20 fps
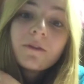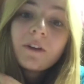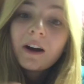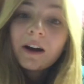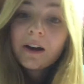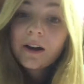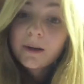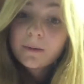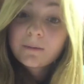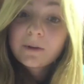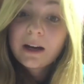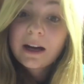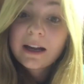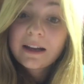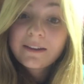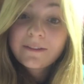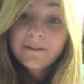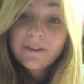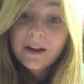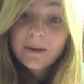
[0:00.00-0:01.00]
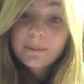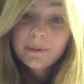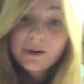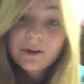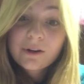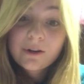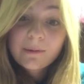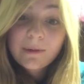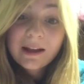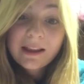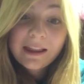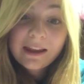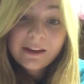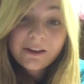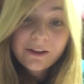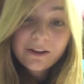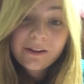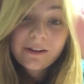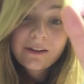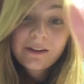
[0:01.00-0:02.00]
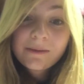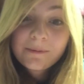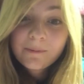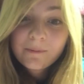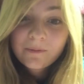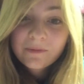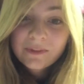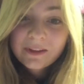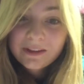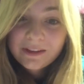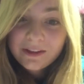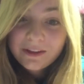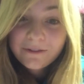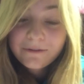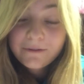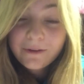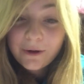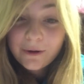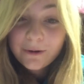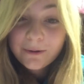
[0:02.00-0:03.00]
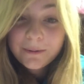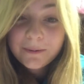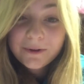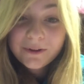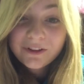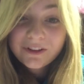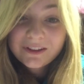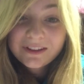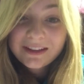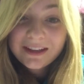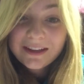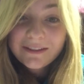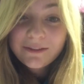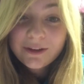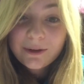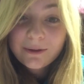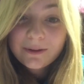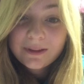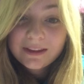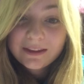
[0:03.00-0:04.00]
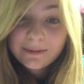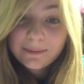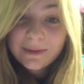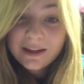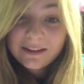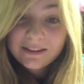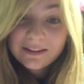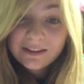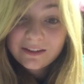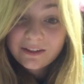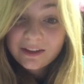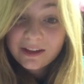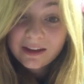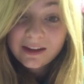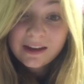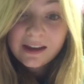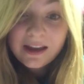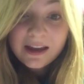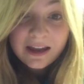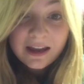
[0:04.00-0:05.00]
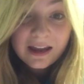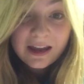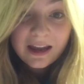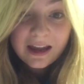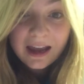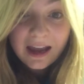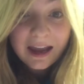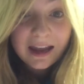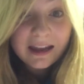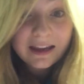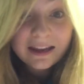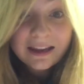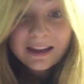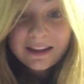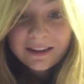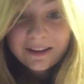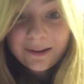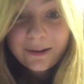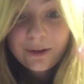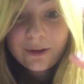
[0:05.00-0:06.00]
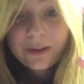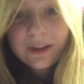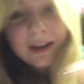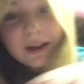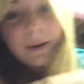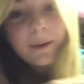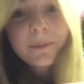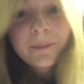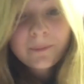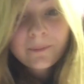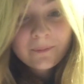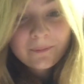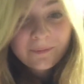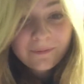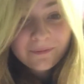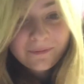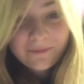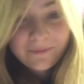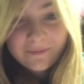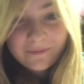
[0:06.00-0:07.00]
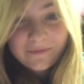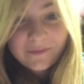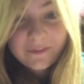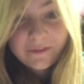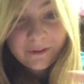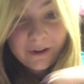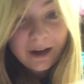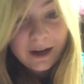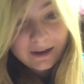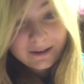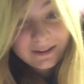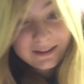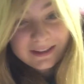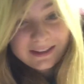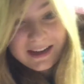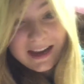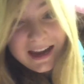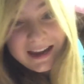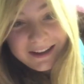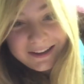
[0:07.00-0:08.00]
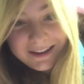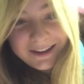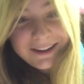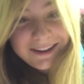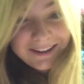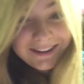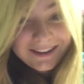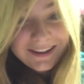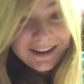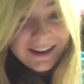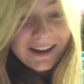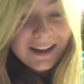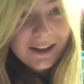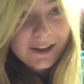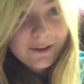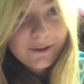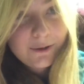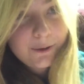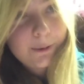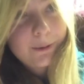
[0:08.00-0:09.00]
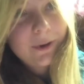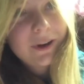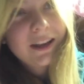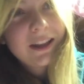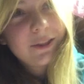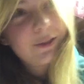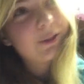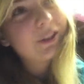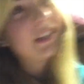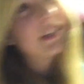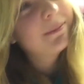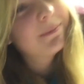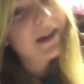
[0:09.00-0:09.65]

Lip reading: far and wide to find Pokemon. Like, your phone will just give you this message like, hey, there's a Feraligatr 23